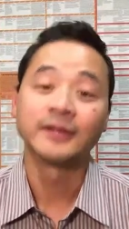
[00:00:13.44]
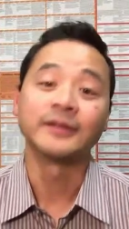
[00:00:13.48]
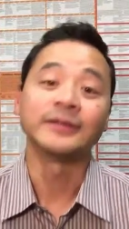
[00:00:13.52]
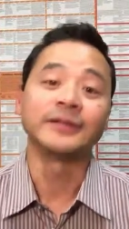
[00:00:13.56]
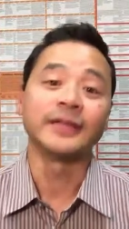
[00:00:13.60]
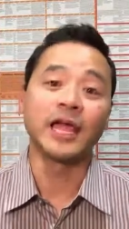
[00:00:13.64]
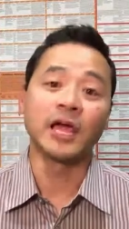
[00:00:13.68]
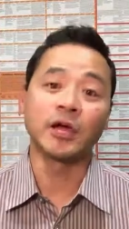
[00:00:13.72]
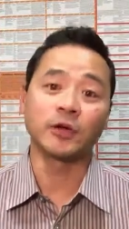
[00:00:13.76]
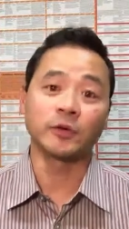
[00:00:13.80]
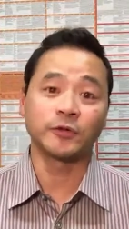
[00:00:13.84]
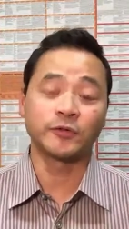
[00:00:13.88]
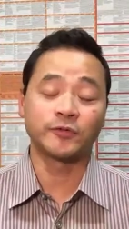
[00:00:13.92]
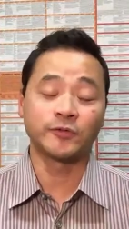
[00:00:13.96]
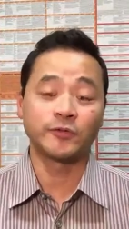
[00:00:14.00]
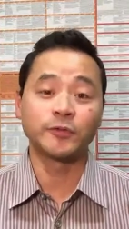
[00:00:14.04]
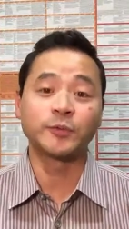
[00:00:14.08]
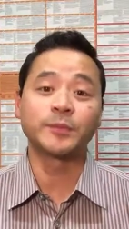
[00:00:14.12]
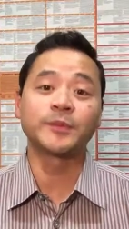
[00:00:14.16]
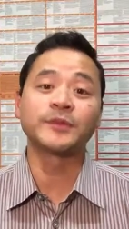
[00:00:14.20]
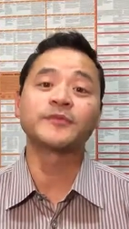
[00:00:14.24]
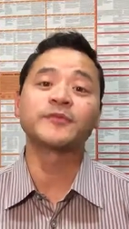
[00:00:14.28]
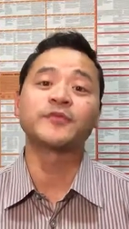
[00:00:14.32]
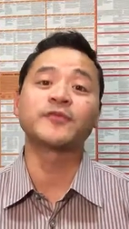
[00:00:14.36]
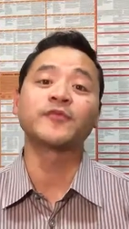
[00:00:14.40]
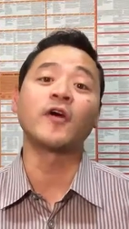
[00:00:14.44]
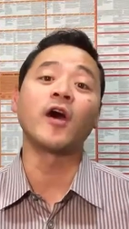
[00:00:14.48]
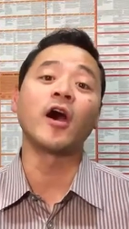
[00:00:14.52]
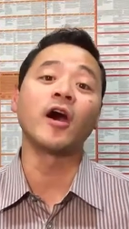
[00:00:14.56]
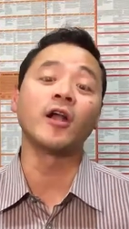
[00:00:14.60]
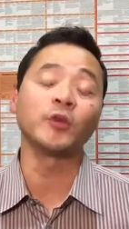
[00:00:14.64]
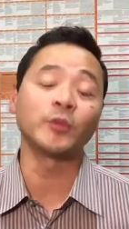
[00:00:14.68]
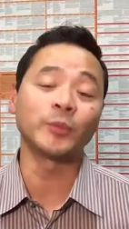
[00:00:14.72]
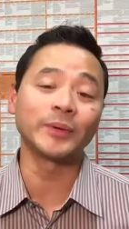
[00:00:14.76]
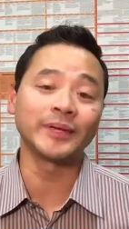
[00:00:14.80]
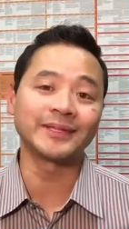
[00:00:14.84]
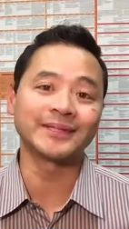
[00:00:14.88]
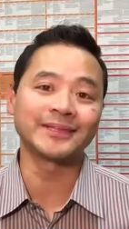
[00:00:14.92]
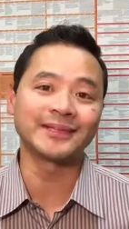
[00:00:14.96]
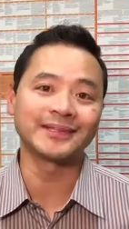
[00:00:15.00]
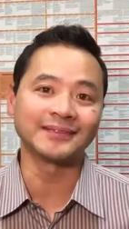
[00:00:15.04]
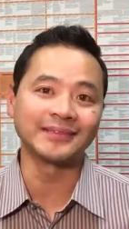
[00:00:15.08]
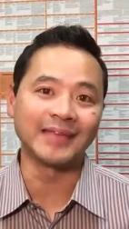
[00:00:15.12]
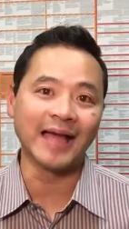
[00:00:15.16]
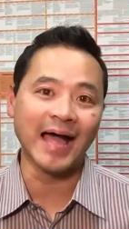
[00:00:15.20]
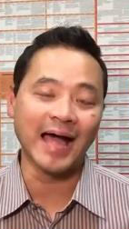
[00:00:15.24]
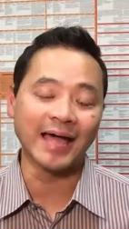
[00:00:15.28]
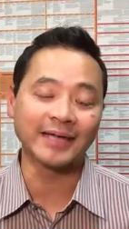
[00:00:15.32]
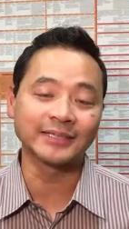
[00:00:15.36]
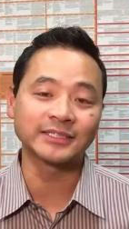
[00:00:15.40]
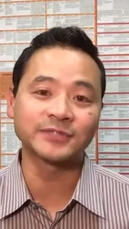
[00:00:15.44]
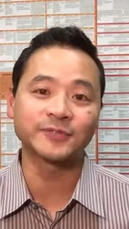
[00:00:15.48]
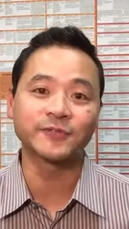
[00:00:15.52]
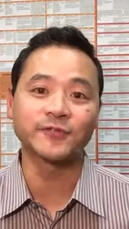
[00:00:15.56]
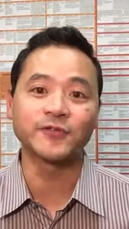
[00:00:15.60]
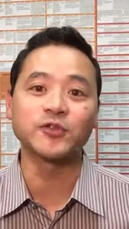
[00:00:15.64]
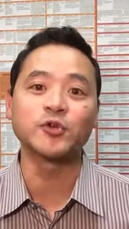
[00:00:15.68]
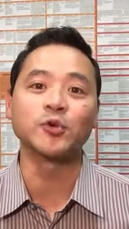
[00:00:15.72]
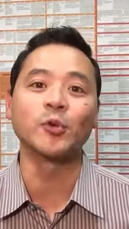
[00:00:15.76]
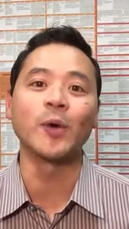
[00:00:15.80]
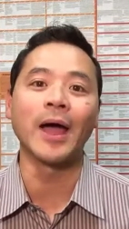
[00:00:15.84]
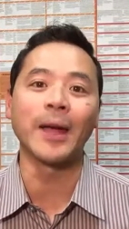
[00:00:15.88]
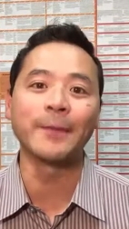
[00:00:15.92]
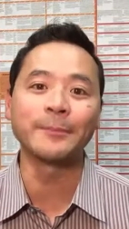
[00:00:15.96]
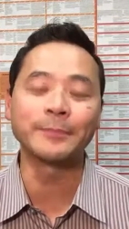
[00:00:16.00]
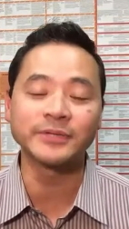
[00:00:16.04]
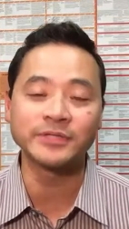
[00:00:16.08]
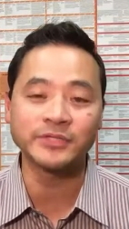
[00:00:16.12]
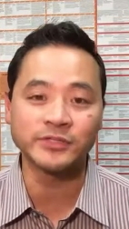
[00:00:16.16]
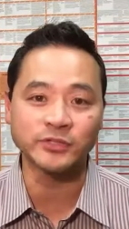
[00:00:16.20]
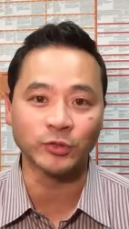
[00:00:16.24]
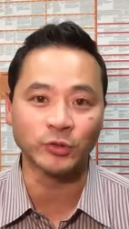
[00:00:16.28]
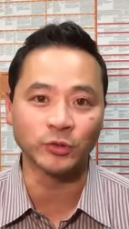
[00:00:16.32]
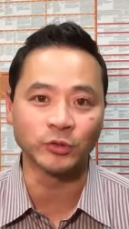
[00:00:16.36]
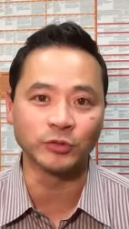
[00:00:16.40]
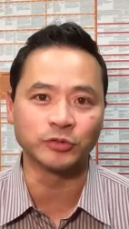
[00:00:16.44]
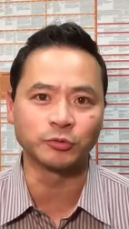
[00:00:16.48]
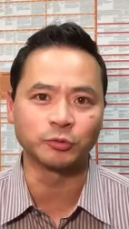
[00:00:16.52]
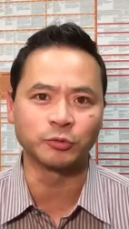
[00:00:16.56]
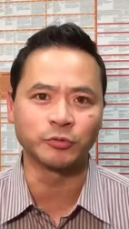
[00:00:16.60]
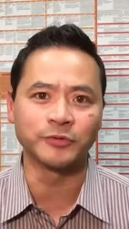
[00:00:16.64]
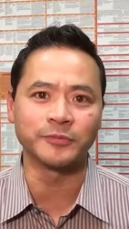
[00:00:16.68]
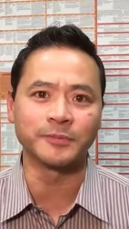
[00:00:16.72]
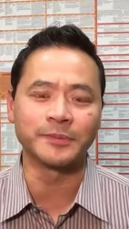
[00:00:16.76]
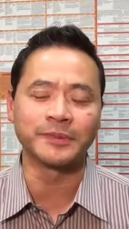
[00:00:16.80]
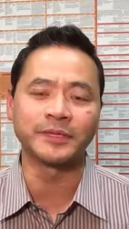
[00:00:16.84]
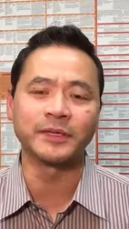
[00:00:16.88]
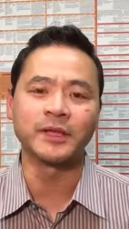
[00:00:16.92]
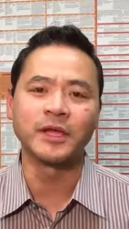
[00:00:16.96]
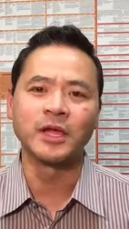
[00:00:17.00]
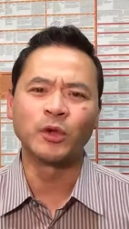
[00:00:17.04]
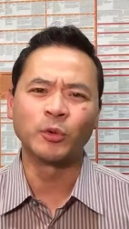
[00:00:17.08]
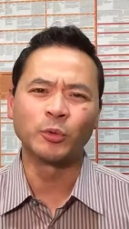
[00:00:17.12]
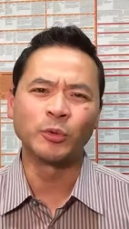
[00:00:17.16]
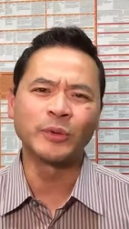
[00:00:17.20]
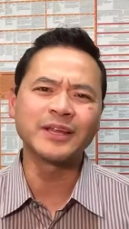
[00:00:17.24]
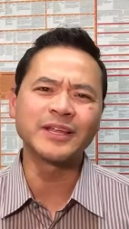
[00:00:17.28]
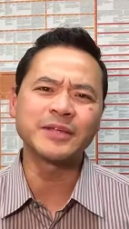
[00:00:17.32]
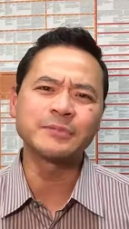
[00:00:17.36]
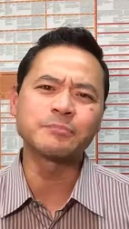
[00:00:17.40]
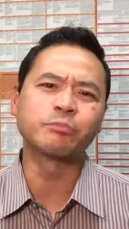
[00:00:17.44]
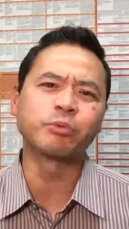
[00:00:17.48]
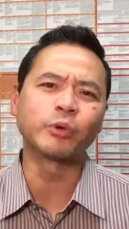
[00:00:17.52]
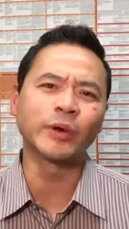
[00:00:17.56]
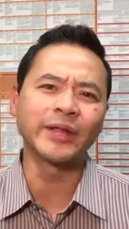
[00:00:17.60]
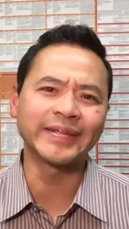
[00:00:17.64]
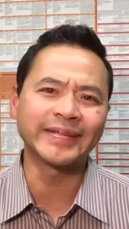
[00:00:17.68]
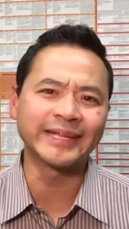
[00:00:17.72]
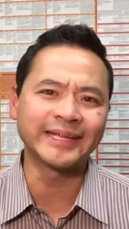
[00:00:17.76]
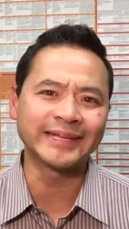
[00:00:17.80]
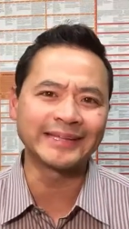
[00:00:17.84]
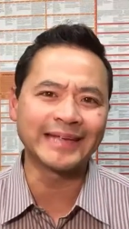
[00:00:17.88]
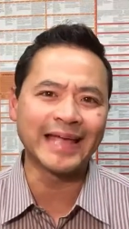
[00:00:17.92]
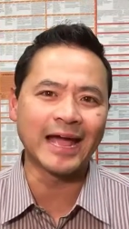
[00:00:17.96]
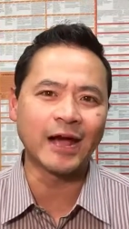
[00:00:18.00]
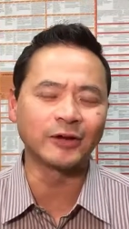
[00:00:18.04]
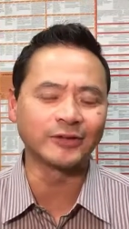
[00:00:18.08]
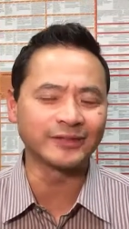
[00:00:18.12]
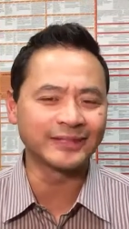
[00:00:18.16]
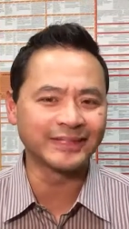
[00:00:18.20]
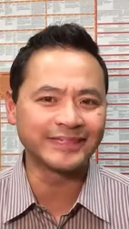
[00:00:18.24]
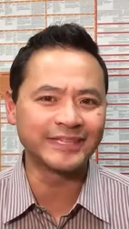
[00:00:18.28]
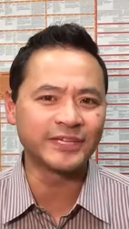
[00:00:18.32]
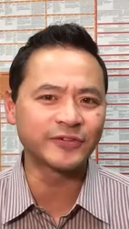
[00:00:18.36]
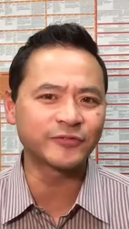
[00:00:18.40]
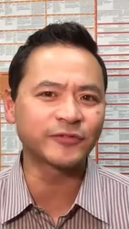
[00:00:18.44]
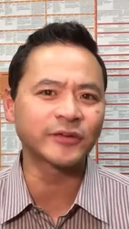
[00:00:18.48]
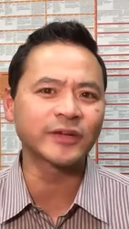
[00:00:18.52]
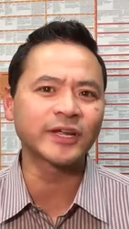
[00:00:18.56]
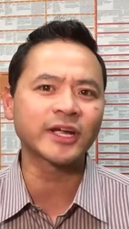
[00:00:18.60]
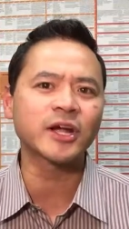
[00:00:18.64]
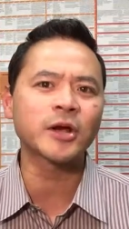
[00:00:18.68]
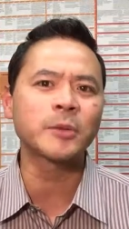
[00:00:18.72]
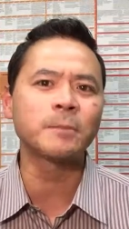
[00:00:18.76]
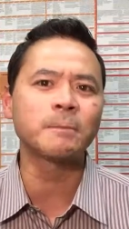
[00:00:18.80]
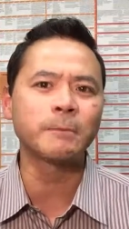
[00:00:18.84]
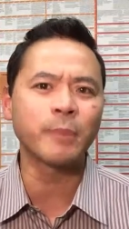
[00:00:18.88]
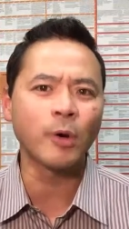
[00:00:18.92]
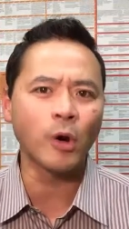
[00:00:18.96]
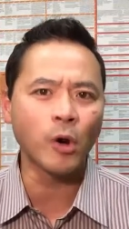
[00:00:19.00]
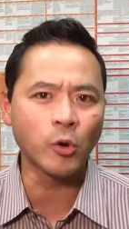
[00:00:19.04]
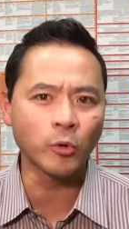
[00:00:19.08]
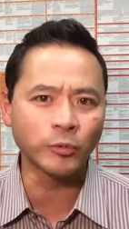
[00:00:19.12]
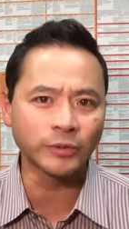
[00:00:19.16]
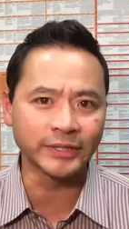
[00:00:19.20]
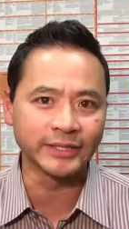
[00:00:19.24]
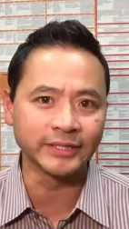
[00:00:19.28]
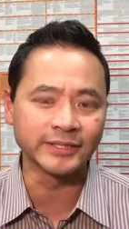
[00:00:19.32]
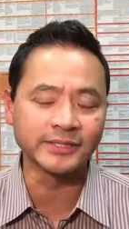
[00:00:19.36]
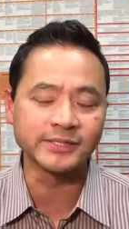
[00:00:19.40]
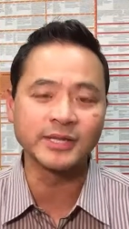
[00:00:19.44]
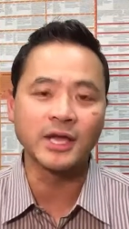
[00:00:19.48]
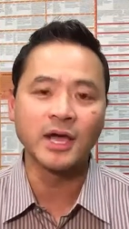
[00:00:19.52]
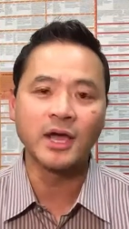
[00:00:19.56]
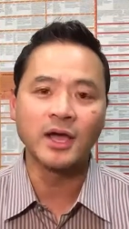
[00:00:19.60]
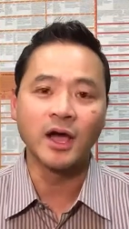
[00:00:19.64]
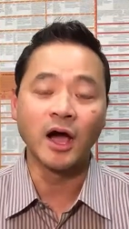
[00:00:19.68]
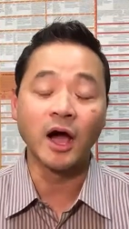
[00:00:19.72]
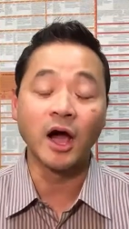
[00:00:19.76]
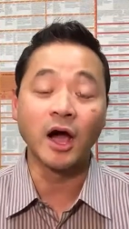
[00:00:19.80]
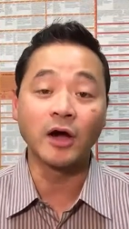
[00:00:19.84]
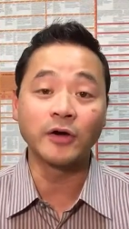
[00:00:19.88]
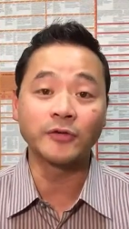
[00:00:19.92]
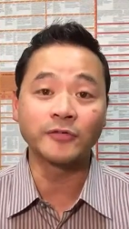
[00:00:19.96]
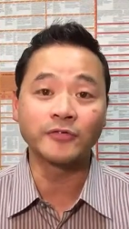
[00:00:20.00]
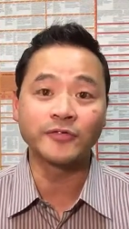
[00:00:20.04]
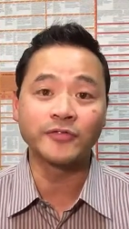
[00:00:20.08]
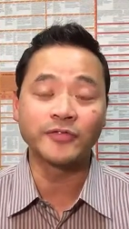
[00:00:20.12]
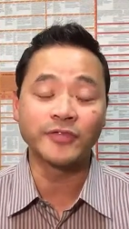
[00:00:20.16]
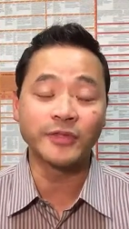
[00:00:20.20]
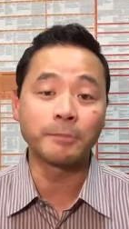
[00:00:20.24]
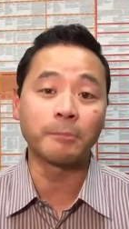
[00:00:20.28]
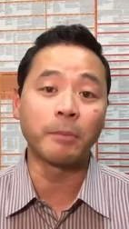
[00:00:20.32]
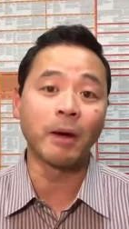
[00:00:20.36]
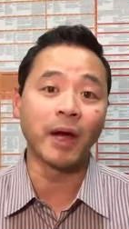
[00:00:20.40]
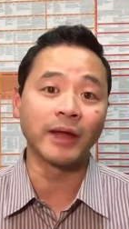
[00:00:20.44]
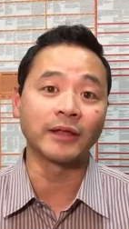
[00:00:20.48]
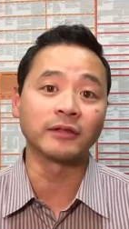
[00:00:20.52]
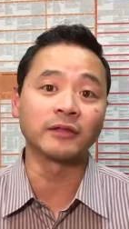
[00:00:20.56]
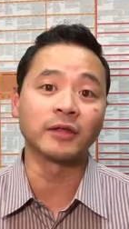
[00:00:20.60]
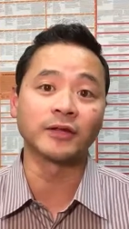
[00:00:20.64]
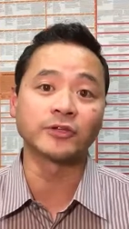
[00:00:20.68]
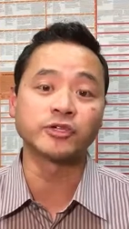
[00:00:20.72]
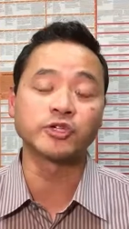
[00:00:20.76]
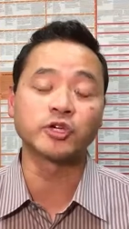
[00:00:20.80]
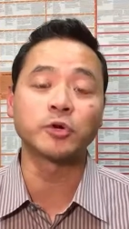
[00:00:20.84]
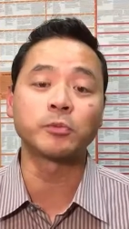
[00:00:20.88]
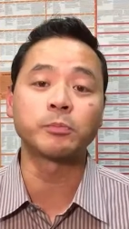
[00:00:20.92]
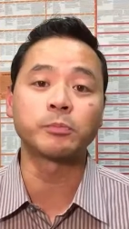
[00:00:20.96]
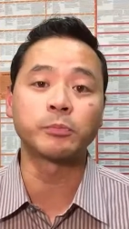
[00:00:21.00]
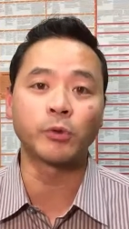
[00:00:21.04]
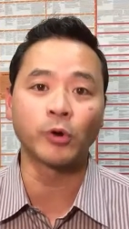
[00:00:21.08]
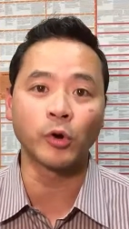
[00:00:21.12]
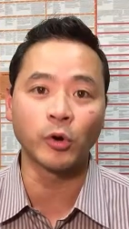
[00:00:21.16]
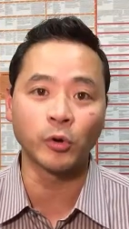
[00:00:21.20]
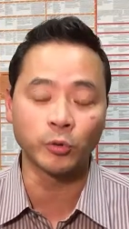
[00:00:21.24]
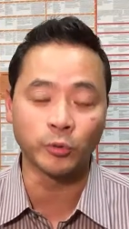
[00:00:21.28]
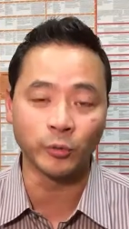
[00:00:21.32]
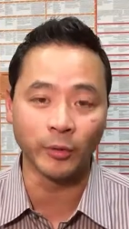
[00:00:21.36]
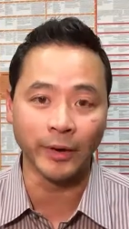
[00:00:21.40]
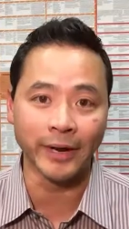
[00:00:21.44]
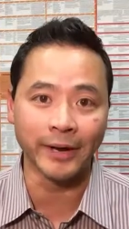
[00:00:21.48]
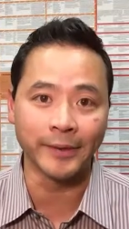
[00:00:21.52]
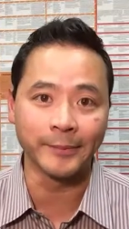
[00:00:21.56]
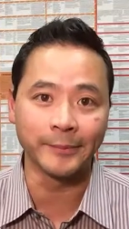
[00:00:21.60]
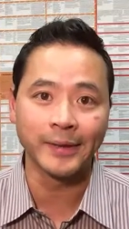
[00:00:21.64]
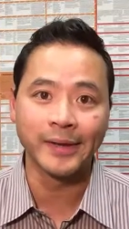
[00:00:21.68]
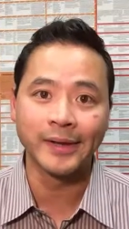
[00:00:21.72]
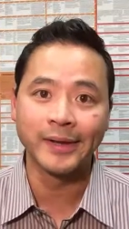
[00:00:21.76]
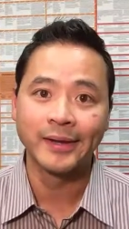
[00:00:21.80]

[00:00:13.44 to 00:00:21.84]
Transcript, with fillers: Now, if you've been following the last few episodes, we've been really breaking down the different components of the biological program.